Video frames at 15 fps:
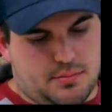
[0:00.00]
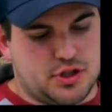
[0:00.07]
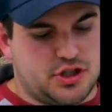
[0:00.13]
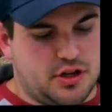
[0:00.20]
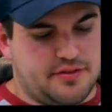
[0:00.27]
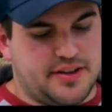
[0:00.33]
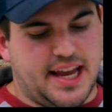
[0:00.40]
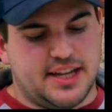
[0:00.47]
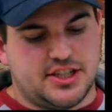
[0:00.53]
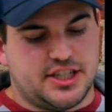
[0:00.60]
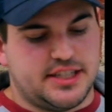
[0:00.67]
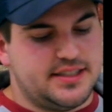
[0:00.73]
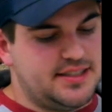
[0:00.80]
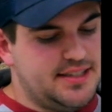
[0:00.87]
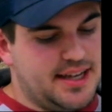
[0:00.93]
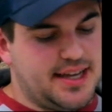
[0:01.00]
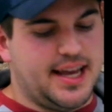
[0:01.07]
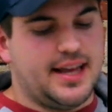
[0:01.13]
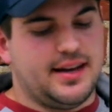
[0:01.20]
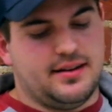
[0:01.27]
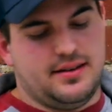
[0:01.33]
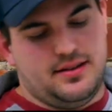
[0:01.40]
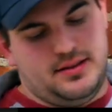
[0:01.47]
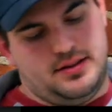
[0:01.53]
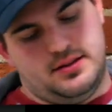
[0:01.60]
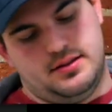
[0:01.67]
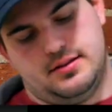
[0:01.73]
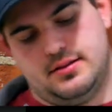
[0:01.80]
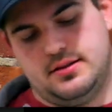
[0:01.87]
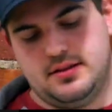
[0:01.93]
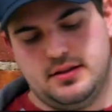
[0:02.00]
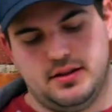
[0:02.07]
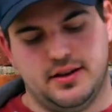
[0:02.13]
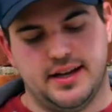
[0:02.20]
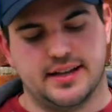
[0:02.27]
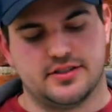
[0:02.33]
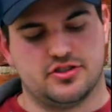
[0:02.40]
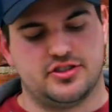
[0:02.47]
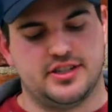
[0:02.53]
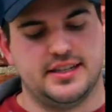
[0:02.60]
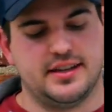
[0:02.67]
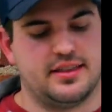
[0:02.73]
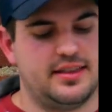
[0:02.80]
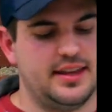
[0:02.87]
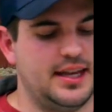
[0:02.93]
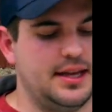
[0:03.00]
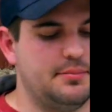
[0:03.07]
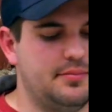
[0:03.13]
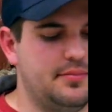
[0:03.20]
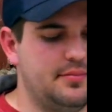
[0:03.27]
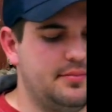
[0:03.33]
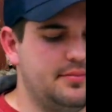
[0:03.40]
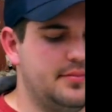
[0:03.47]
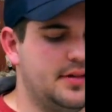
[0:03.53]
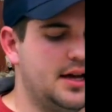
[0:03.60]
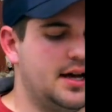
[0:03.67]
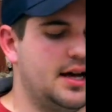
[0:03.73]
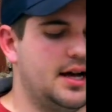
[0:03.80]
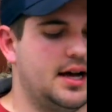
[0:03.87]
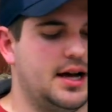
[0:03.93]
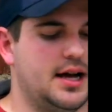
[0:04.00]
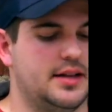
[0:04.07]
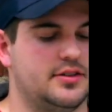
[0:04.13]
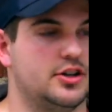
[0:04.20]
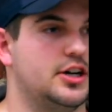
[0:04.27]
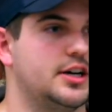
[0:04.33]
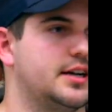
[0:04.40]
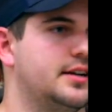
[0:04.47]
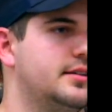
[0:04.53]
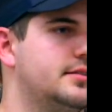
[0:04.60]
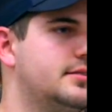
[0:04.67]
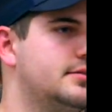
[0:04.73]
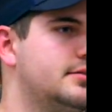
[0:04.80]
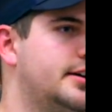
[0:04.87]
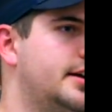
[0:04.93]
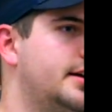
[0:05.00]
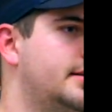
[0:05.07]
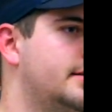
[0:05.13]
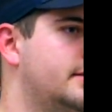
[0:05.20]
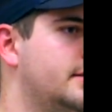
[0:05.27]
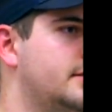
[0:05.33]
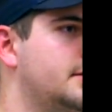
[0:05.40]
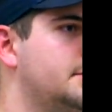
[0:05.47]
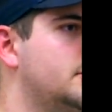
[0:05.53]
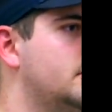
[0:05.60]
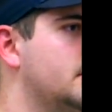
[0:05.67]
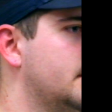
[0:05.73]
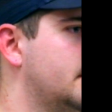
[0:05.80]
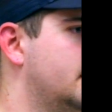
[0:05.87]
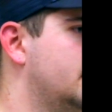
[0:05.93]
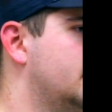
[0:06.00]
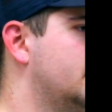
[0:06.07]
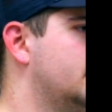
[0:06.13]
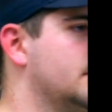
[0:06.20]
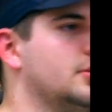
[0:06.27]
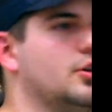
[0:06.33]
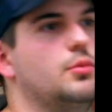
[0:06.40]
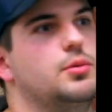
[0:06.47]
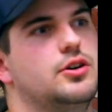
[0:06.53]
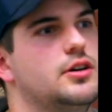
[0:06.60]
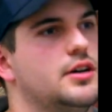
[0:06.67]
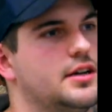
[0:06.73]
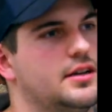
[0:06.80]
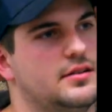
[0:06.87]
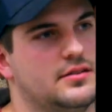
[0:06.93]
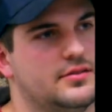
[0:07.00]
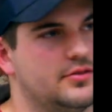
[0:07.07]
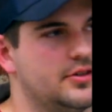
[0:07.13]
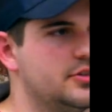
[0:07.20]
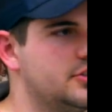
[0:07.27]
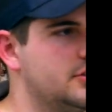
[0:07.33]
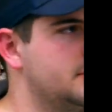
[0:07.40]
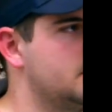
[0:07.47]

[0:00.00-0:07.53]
Push notifications, again, you guys are seeing the theme. It's a hook, right? It's a simple hook. It's a global hook for your